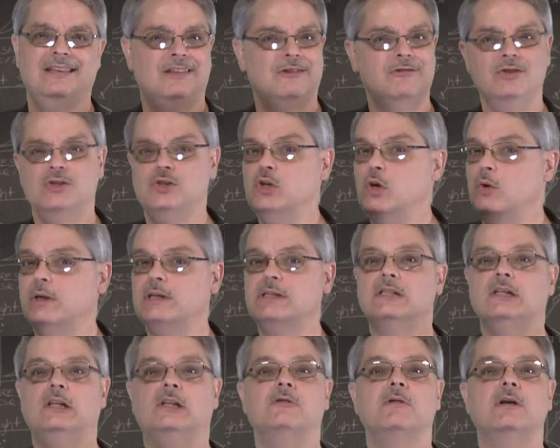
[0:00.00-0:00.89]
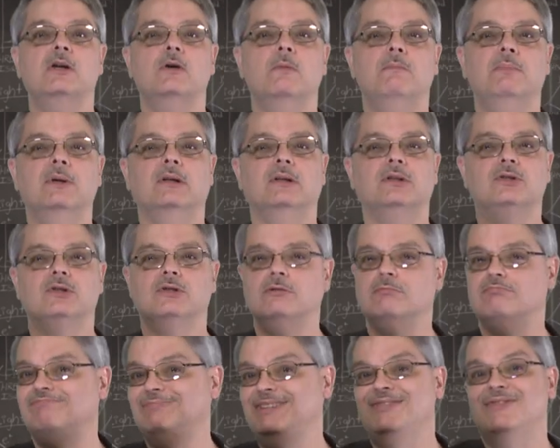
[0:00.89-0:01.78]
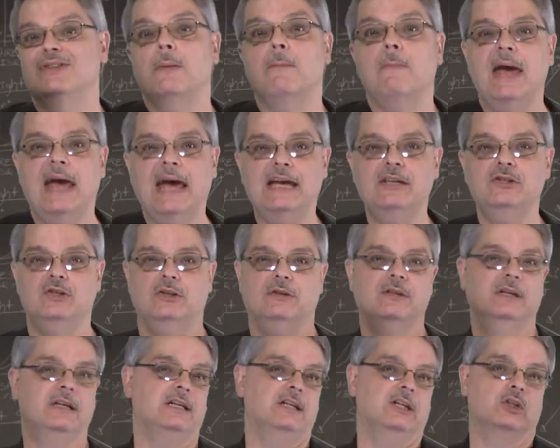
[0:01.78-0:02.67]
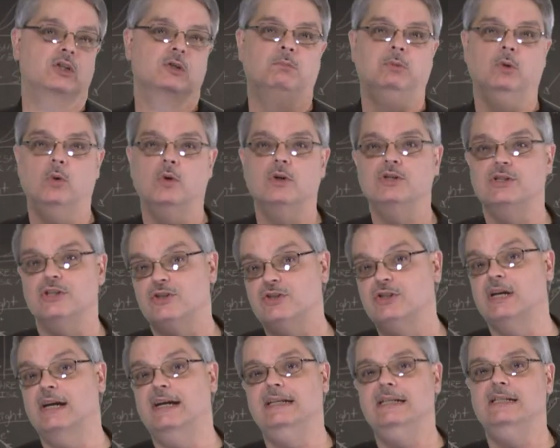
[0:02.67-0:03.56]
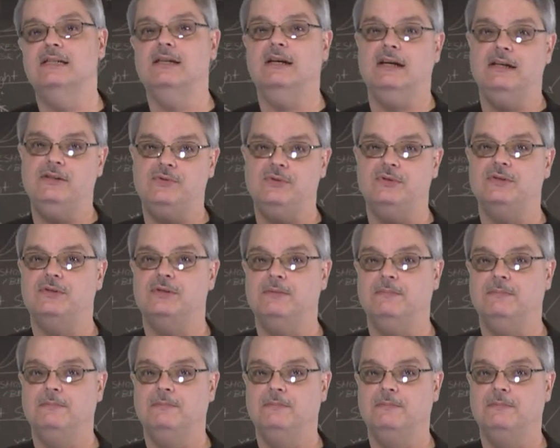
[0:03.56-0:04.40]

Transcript: There is no accelerator built or even imagined that can explore such tiny sizes.